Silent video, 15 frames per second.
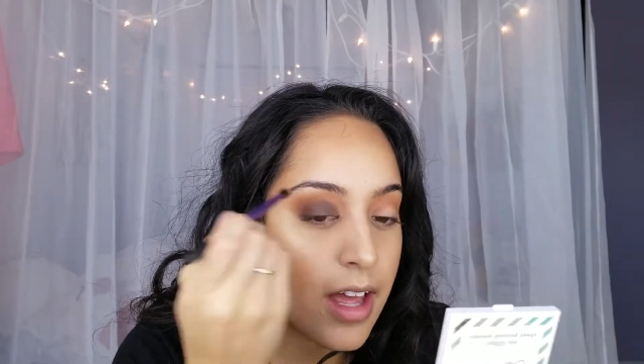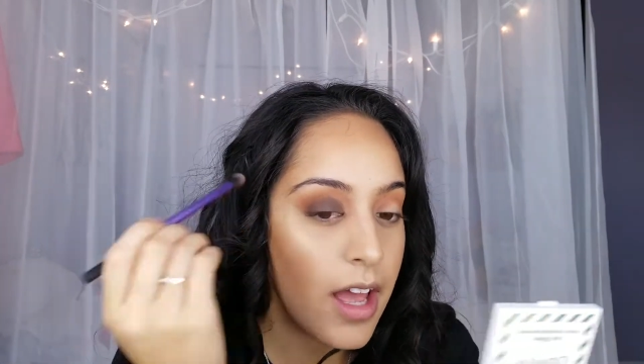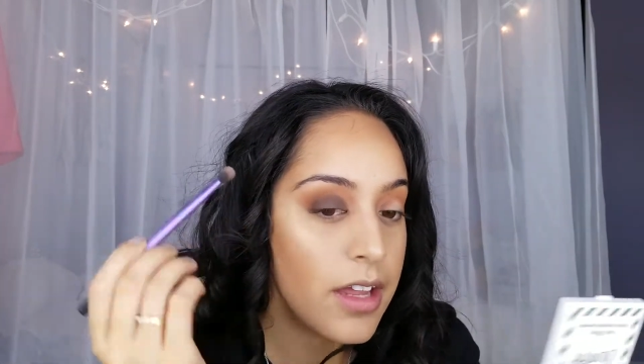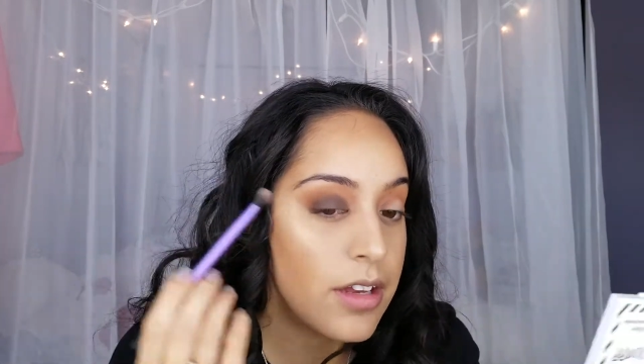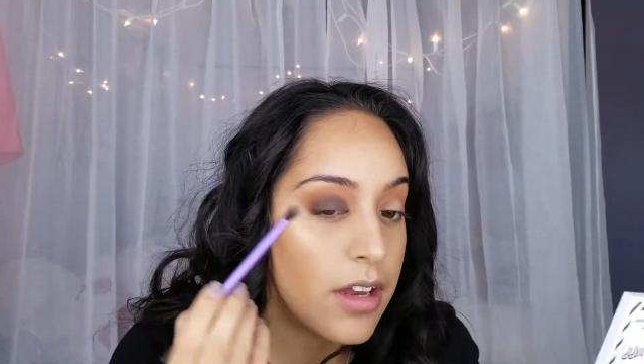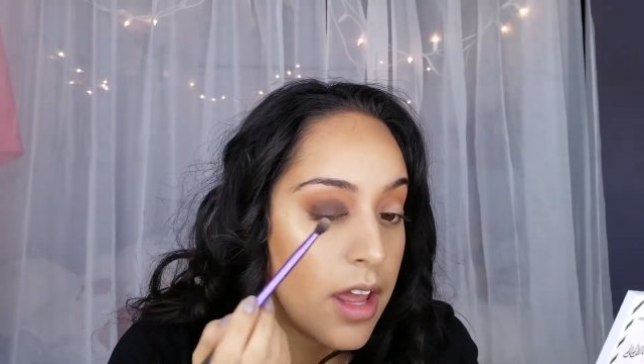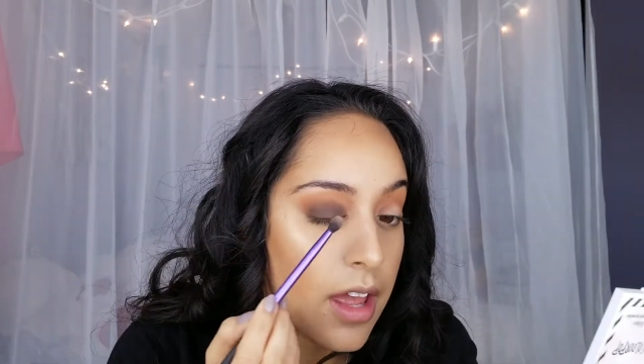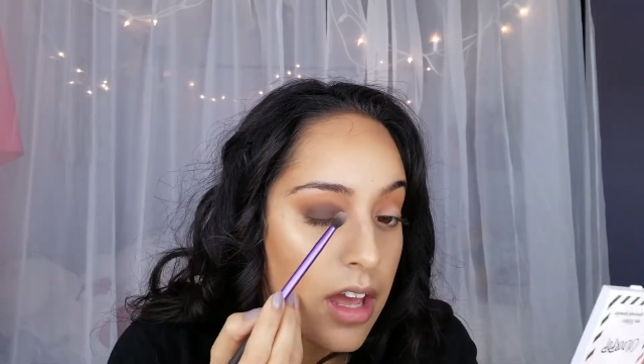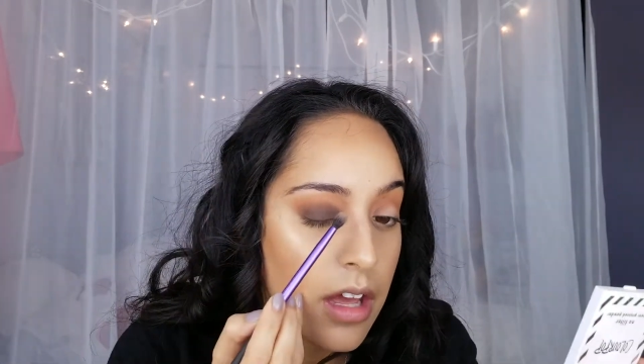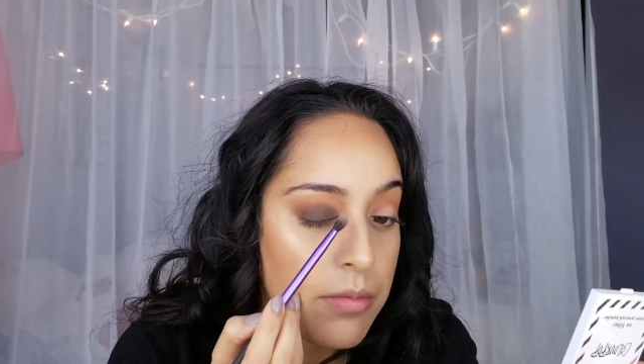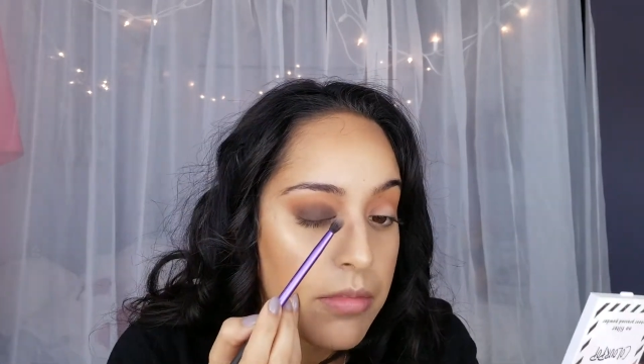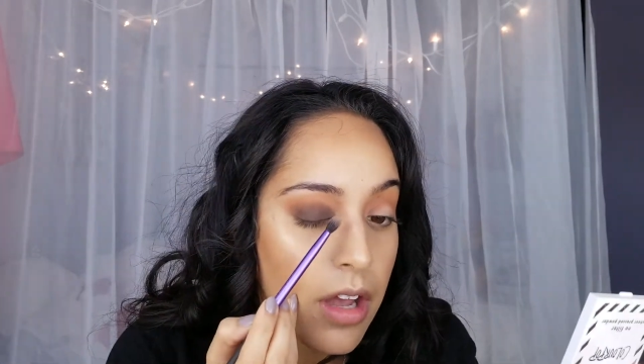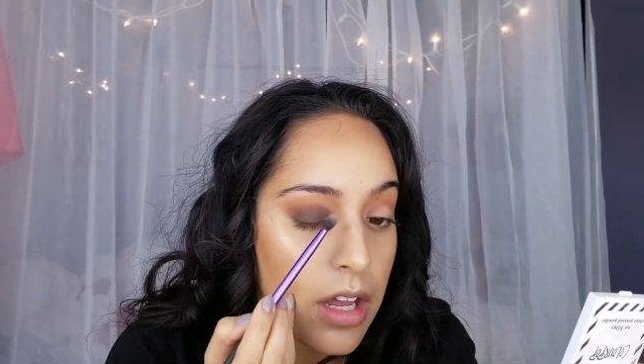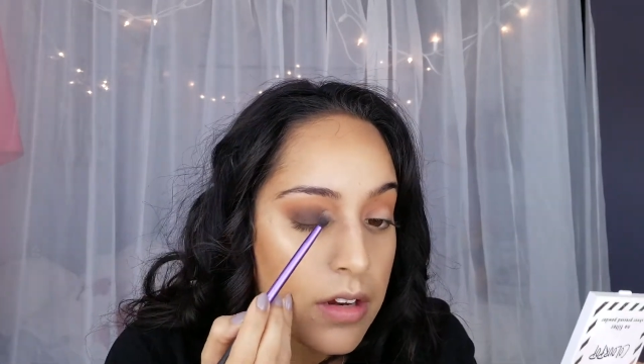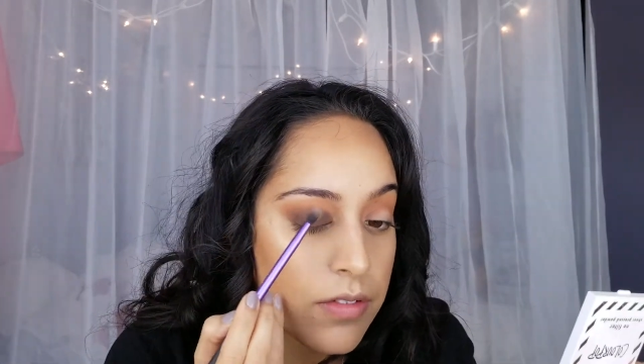I am
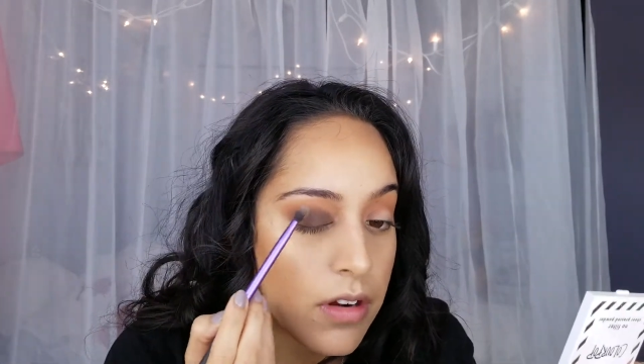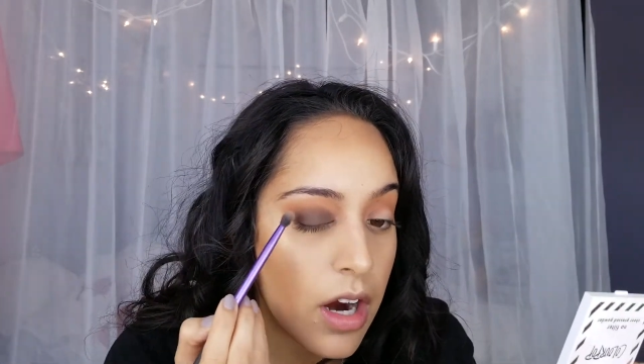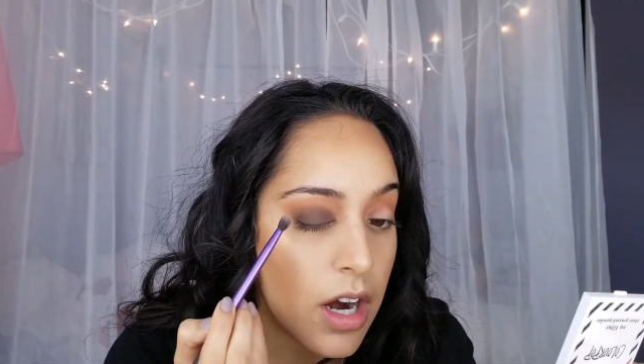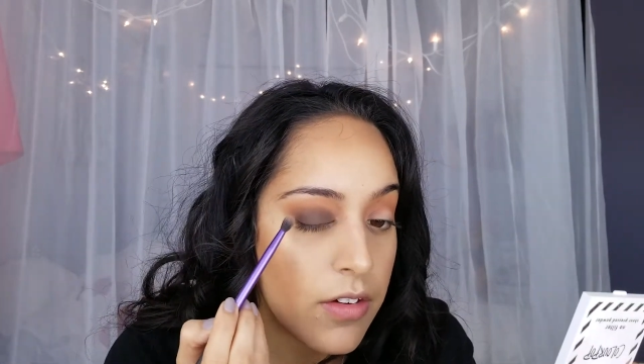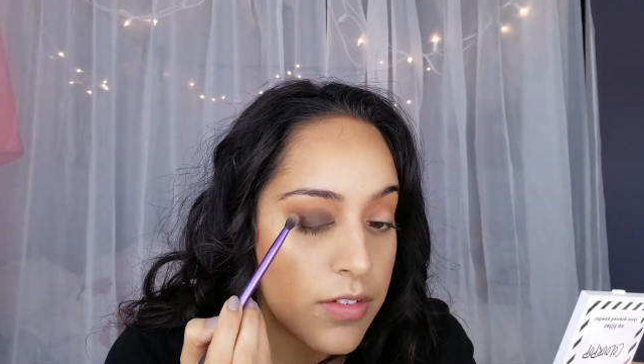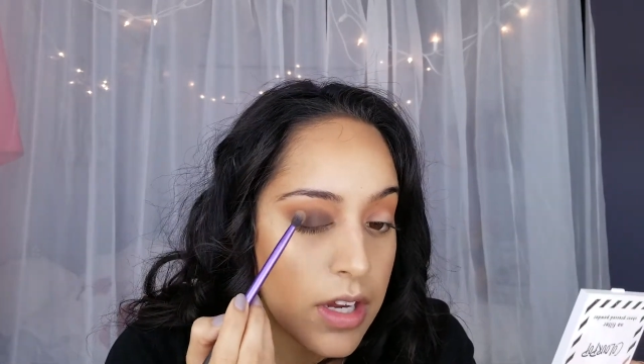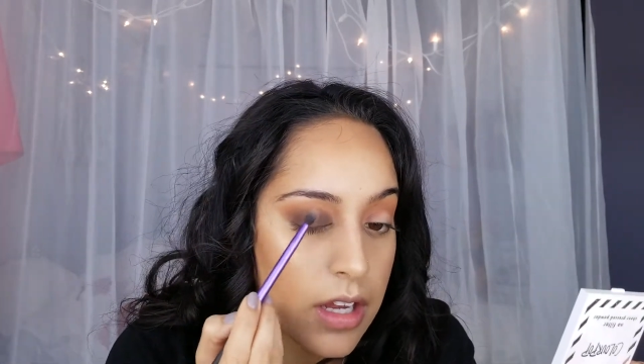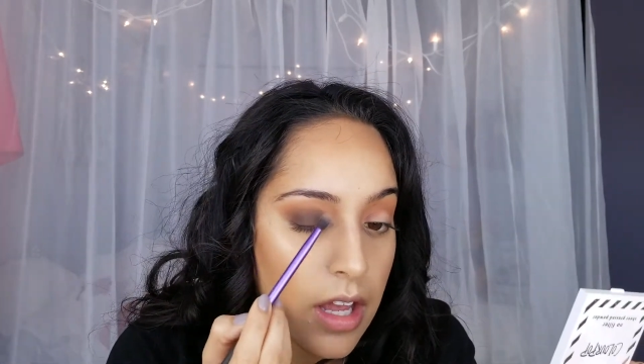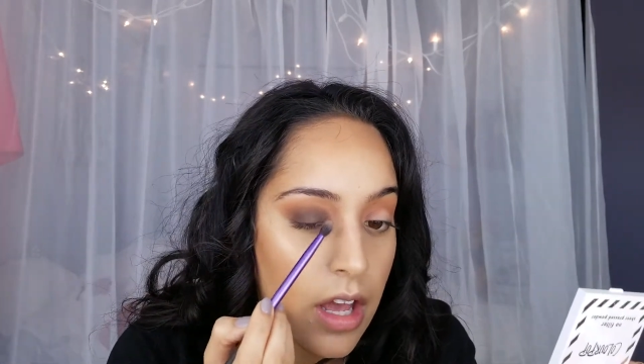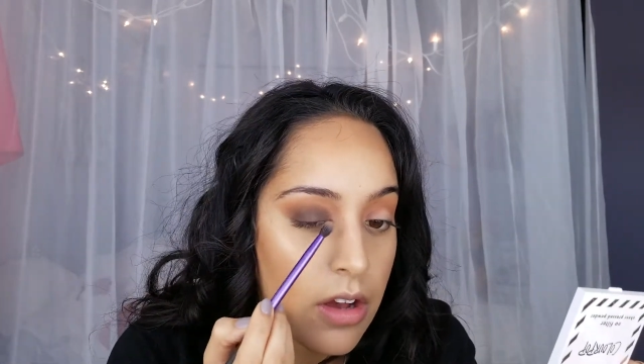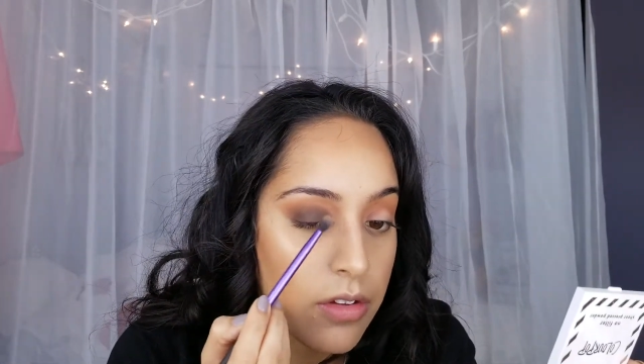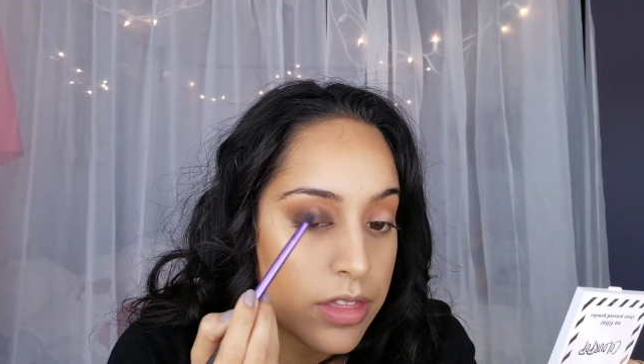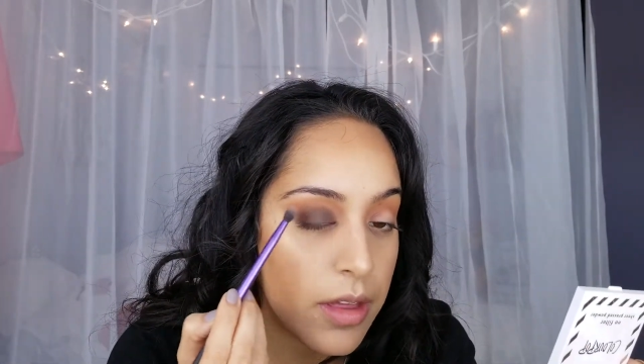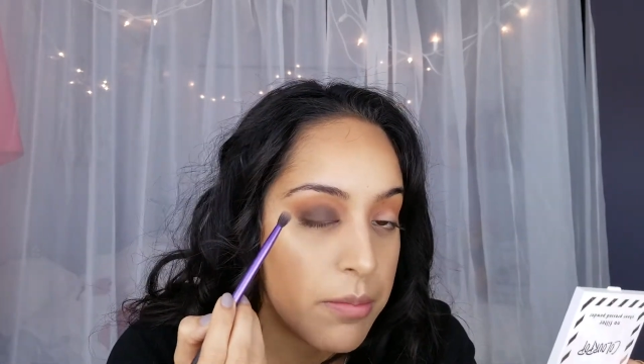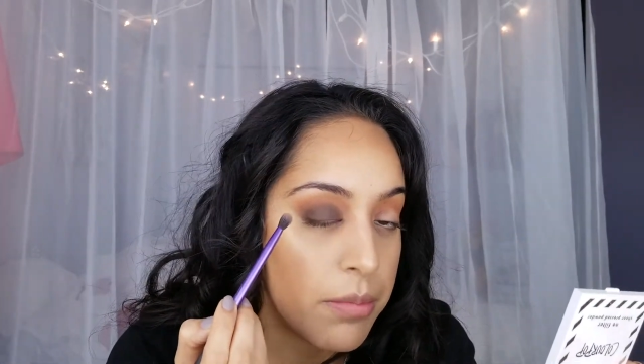kind of carving
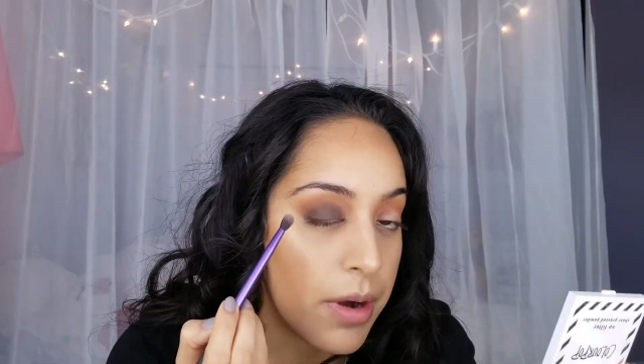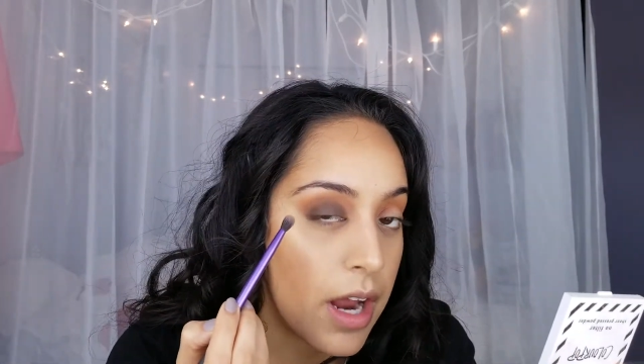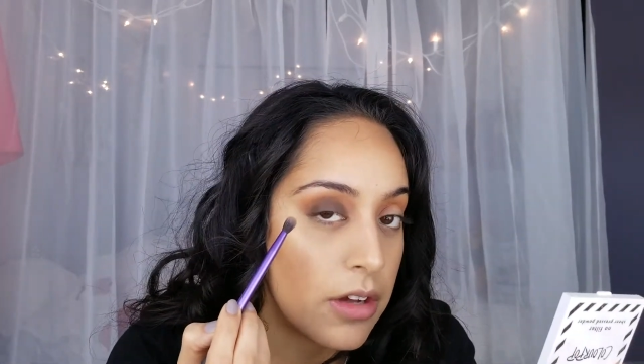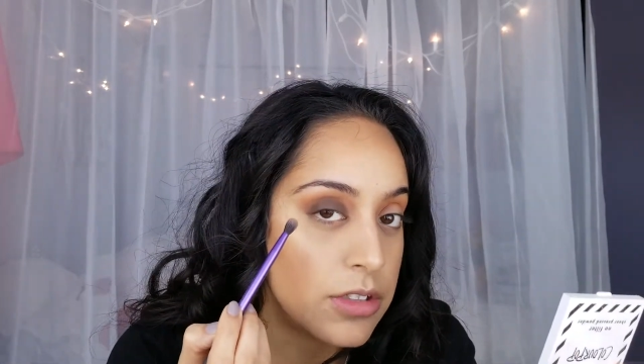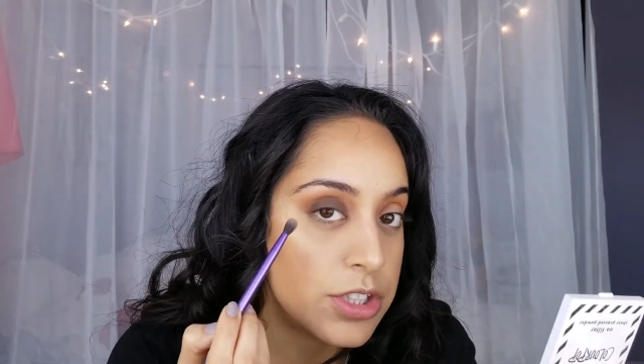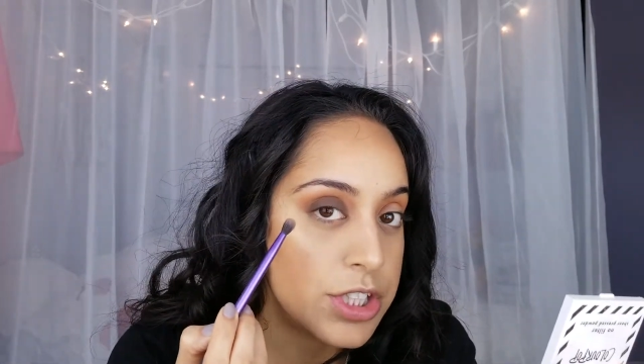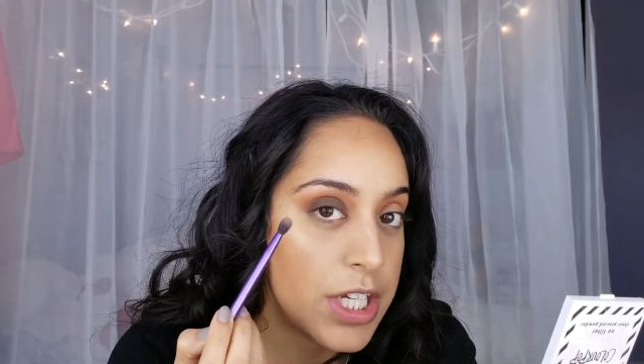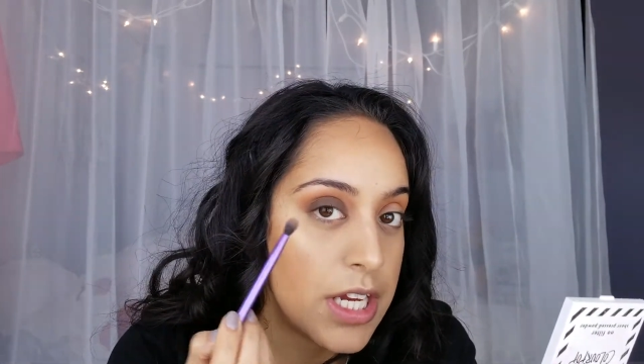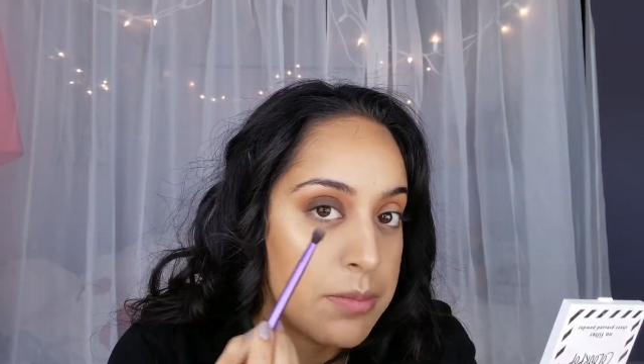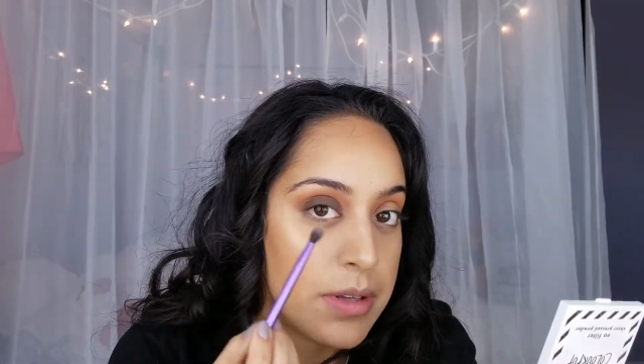out the brown shade,